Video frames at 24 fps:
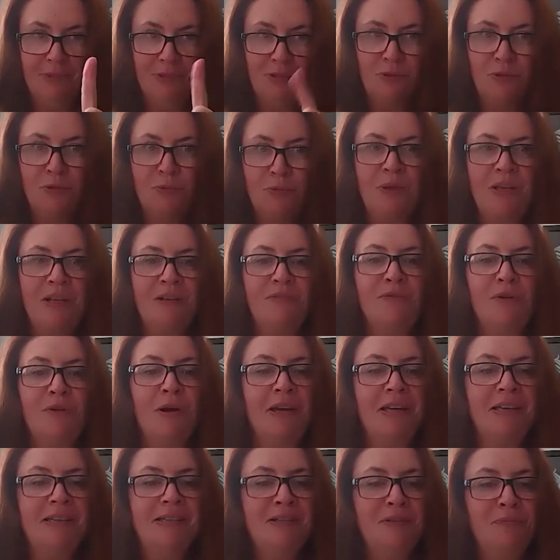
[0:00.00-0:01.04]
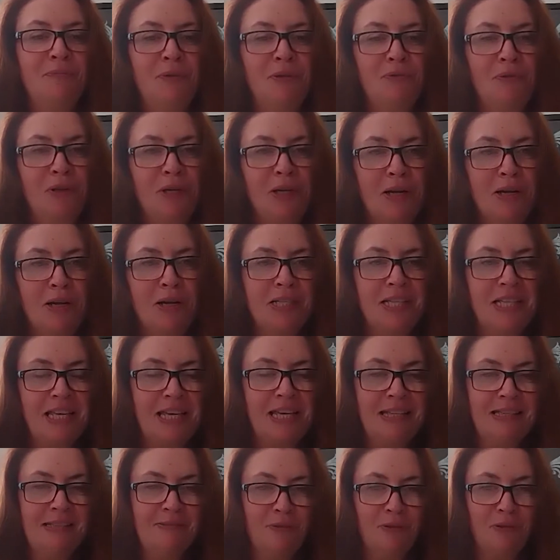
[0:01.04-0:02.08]
to be advised with regards to
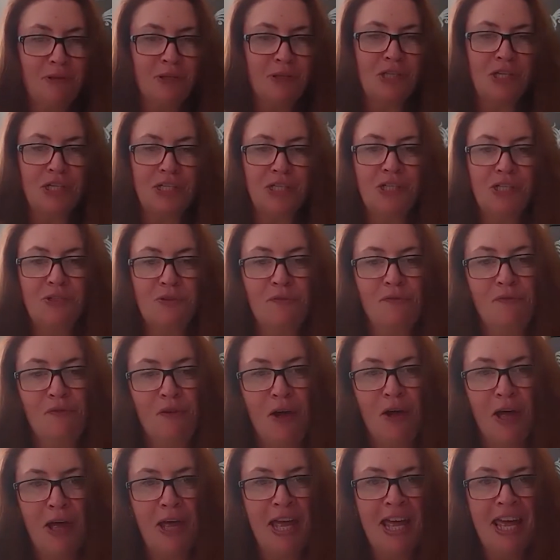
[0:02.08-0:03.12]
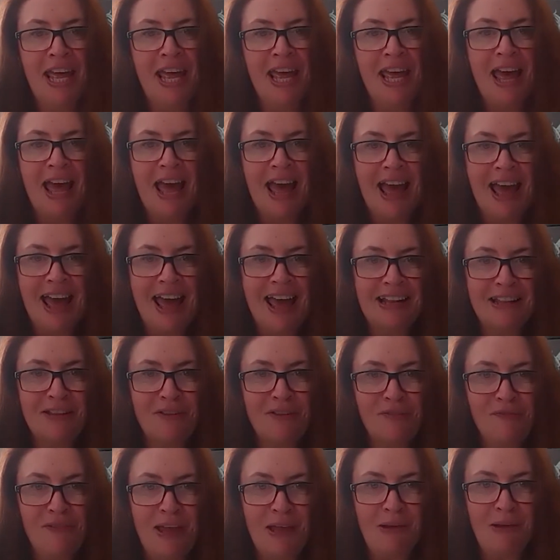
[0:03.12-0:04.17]
this, for the judges on fire and the
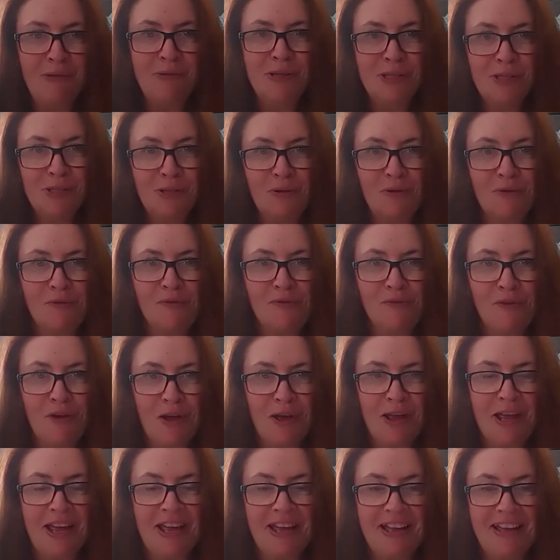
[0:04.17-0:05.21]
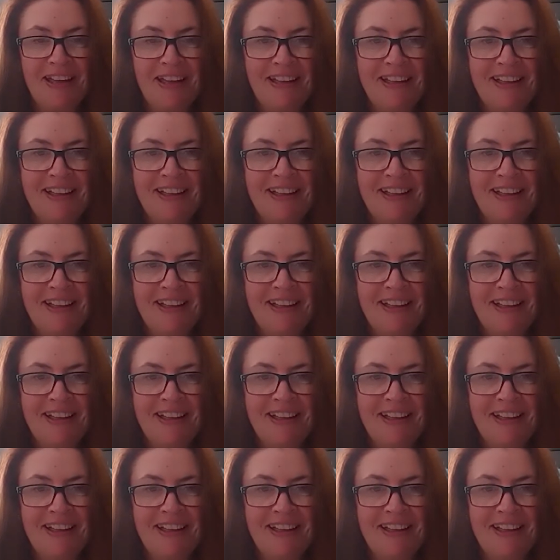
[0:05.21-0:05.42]
founders on fire